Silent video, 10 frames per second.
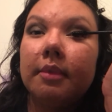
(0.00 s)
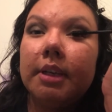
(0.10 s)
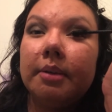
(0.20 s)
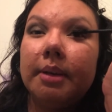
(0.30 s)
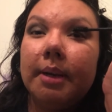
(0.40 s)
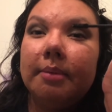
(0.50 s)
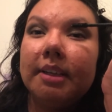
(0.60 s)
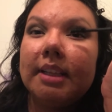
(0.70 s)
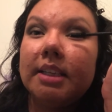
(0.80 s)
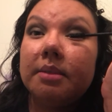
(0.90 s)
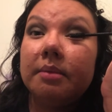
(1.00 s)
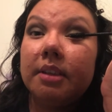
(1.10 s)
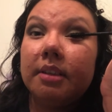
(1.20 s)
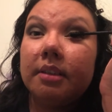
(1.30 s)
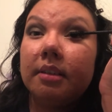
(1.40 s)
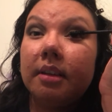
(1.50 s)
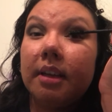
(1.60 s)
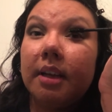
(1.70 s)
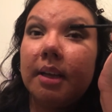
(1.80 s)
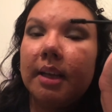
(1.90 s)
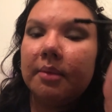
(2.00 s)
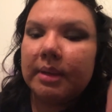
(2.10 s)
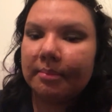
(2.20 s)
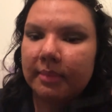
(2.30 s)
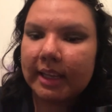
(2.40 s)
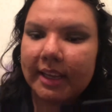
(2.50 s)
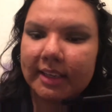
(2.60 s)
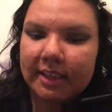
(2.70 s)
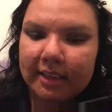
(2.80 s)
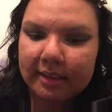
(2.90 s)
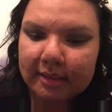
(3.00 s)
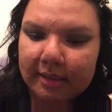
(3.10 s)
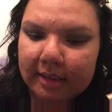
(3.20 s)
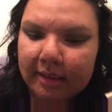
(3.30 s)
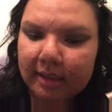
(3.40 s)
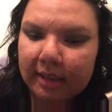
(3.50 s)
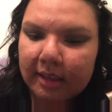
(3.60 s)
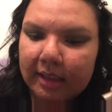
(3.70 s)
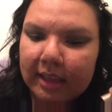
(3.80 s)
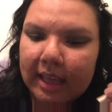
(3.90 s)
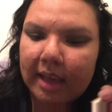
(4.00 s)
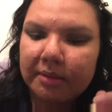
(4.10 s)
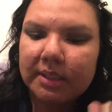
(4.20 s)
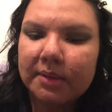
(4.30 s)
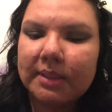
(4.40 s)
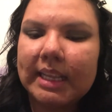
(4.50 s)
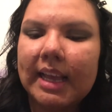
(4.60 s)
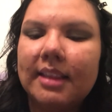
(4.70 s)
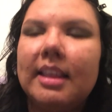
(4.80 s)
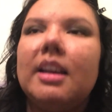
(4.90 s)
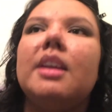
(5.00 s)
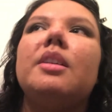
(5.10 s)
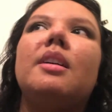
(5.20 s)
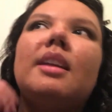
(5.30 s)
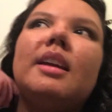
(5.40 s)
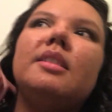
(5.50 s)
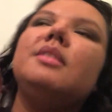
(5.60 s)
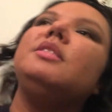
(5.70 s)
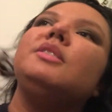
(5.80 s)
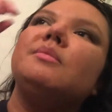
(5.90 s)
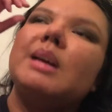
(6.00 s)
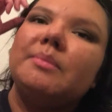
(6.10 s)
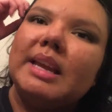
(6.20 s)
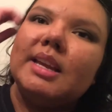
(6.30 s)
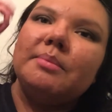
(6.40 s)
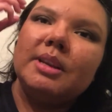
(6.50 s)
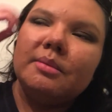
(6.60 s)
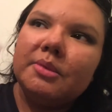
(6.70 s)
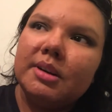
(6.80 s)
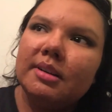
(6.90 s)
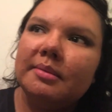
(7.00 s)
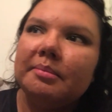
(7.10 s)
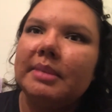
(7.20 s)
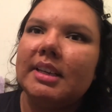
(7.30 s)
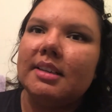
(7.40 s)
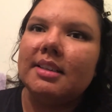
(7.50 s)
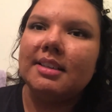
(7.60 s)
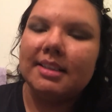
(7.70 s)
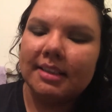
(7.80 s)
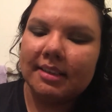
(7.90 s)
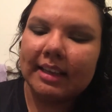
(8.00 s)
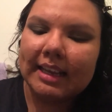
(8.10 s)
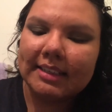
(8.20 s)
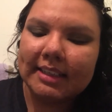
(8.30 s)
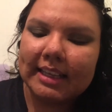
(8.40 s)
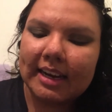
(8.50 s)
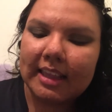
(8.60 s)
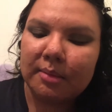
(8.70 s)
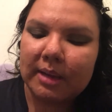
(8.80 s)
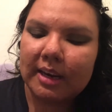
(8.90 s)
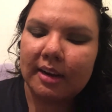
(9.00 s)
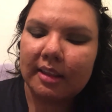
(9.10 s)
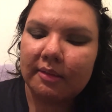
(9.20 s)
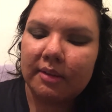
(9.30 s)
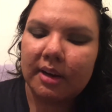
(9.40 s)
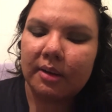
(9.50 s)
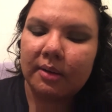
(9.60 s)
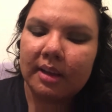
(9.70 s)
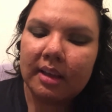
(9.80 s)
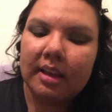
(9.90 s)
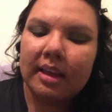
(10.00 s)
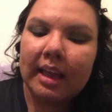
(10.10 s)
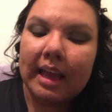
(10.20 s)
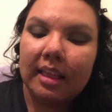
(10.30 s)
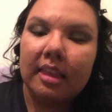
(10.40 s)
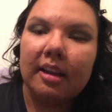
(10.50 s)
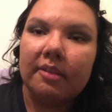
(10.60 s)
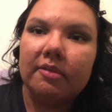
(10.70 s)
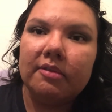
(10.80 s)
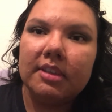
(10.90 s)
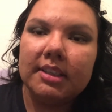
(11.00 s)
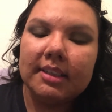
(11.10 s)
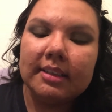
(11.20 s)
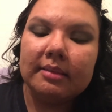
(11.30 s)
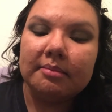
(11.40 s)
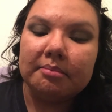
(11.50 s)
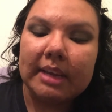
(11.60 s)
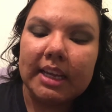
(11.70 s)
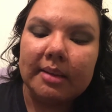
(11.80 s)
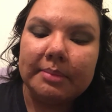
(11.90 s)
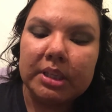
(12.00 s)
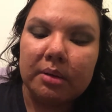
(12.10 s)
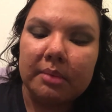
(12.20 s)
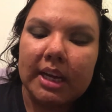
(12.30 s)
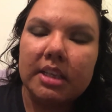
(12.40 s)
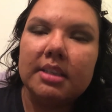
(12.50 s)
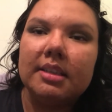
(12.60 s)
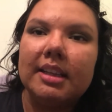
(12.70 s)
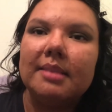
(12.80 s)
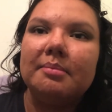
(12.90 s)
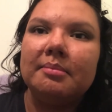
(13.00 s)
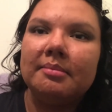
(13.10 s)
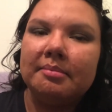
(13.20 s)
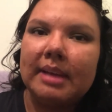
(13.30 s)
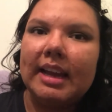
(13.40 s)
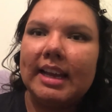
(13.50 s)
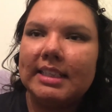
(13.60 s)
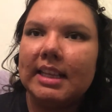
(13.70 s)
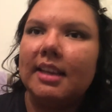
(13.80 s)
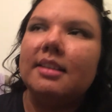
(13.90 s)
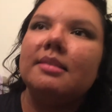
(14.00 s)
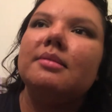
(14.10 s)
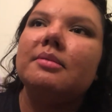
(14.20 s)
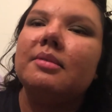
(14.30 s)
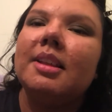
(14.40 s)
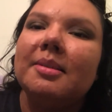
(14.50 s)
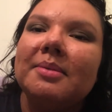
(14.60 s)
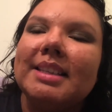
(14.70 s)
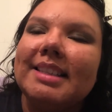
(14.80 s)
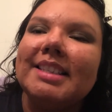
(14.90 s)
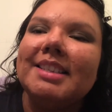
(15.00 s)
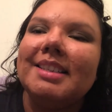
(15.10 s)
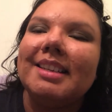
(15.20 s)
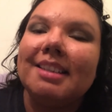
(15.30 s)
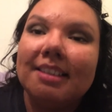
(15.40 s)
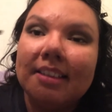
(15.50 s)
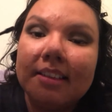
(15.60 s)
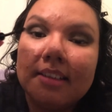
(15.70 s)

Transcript: You know what I realized when I went blind, and I was so sad that I thought I couldn't do my makeup anymore, because as I said at the beginning of the video, I loved makeup so much, and then my eyesight went to shit.